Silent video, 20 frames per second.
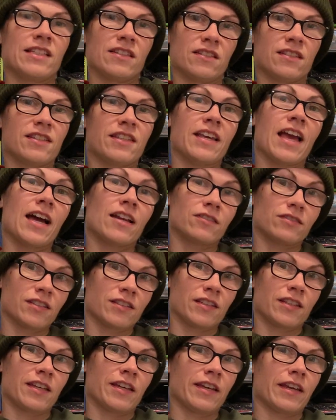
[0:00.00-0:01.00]
Seattle's
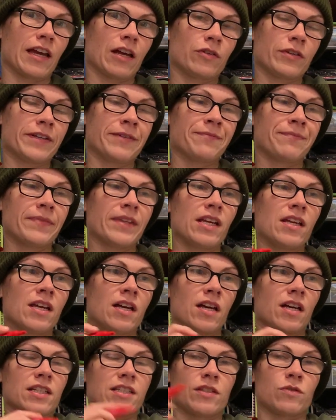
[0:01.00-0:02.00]
in King County,
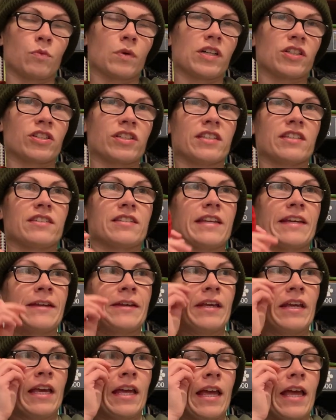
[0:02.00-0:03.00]
as is Washington
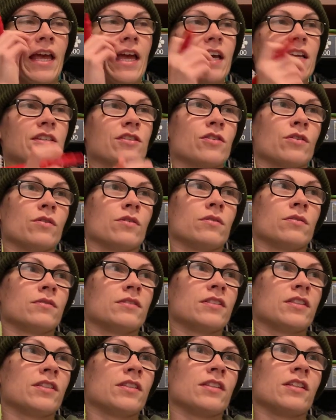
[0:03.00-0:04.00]
State. And so
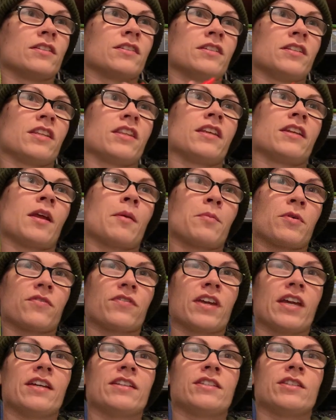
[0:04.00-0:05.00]
the number of
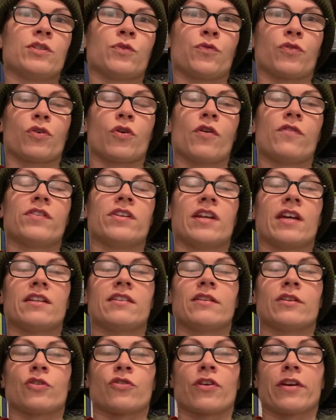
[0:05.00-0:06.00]
cases for
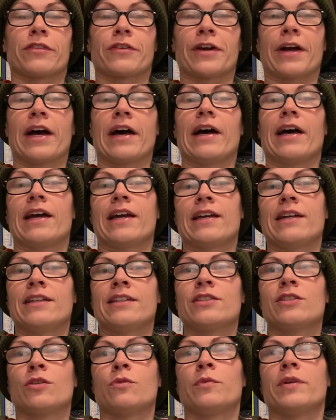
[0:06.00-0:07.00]
COVID-19 are rather high.
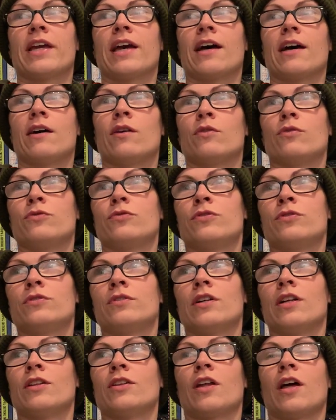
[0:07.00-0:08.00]
So we have
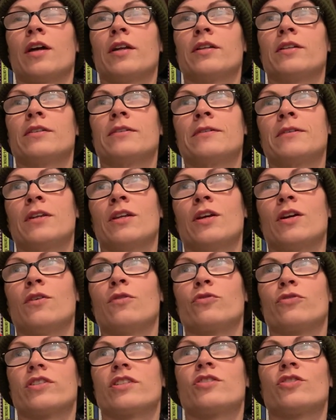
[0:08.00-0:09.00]
a lot
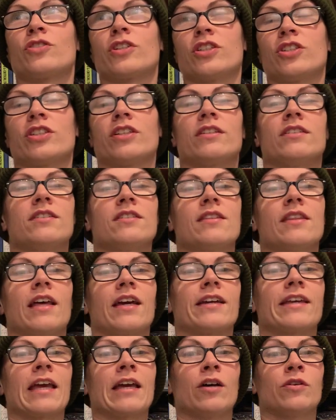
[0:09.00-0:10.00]
of restrictions
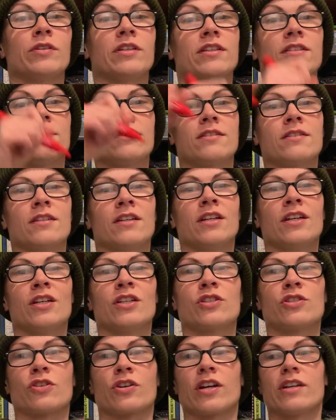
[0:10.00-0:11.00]
that counties
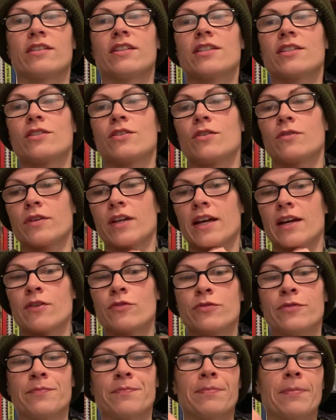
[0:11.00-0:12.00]
surround us don't
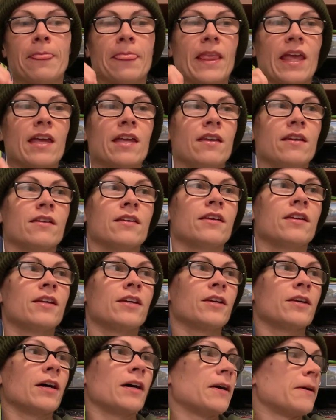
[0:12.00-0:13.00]
have. And
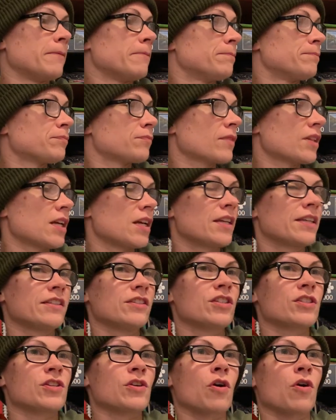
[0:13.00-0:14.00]

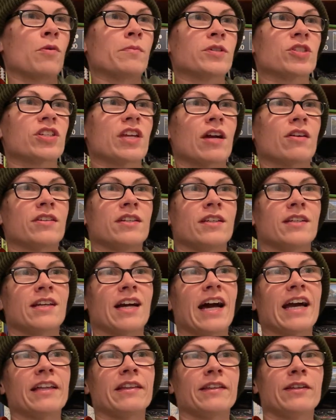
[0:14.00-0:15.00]
Snohomish County,
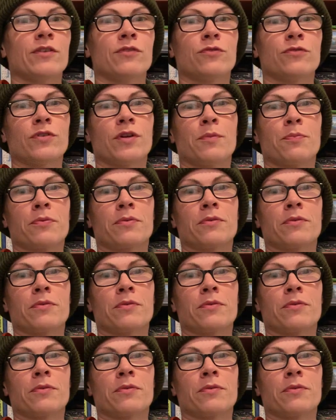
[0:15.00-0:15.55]
I live,